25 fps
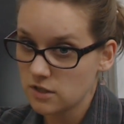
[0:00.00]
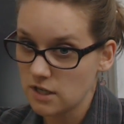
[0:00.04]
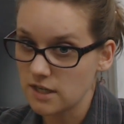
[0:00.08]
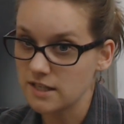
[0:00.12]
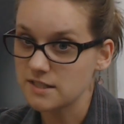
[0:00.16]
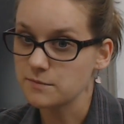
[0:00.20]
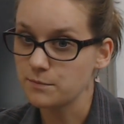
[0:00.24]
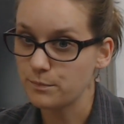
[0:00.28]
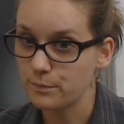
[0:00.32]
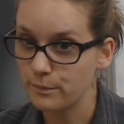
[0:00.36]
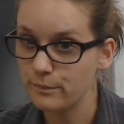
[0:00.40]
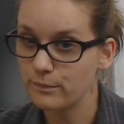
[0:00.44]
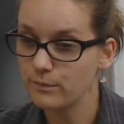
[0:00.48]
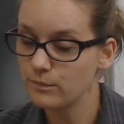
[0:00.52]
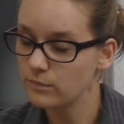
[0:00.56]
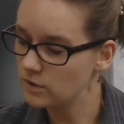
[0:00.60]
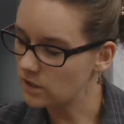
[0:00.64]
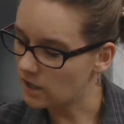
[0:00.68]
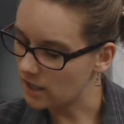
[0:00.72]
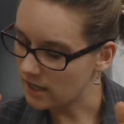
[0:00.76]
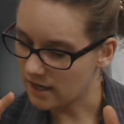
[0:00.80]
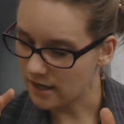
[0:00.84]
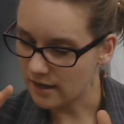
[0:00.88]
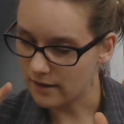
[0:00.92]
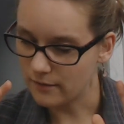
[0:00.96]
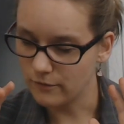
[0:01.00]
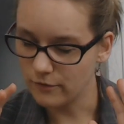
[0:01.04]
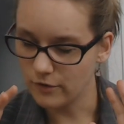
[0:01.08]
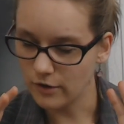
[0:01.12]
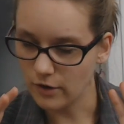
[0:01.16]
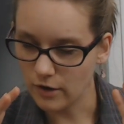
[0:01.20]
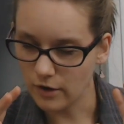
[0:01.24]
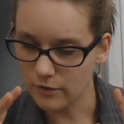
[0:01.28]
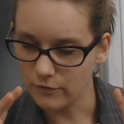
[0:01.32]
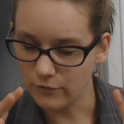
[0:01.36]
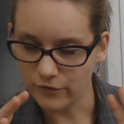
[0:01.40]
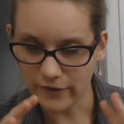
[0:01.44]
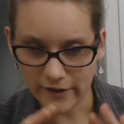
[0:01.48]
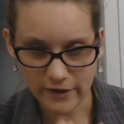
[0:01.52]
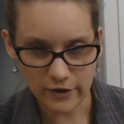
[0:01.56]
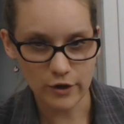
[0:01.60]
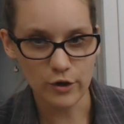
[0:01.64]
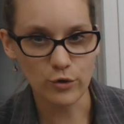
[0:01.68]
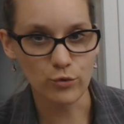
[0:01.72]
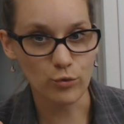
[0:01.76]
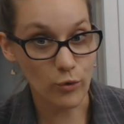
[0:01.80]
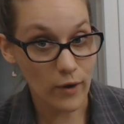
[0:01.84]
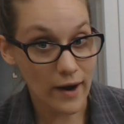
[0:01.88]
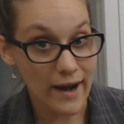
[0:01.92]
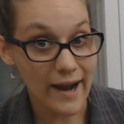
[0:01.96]
It's
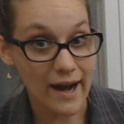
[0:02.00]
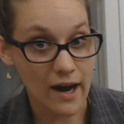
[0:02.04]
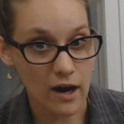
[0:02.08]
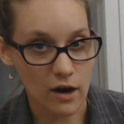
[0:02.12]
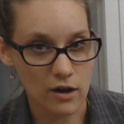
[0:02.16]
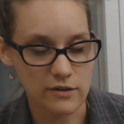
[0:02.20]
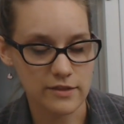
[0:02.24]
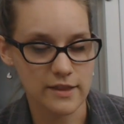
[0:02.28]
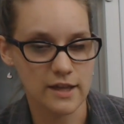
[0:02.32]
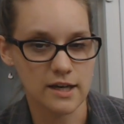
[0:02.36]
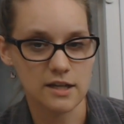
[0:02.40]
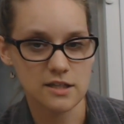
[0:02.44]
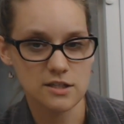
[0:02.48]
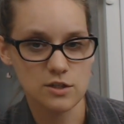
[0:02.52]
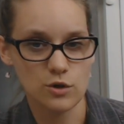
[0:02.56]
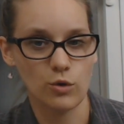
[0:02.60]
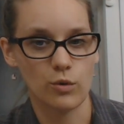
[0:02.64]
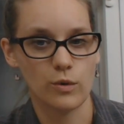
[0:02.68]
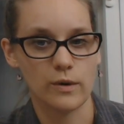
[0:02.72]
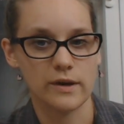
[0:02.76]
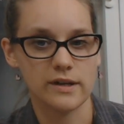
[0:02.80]
very rare that it's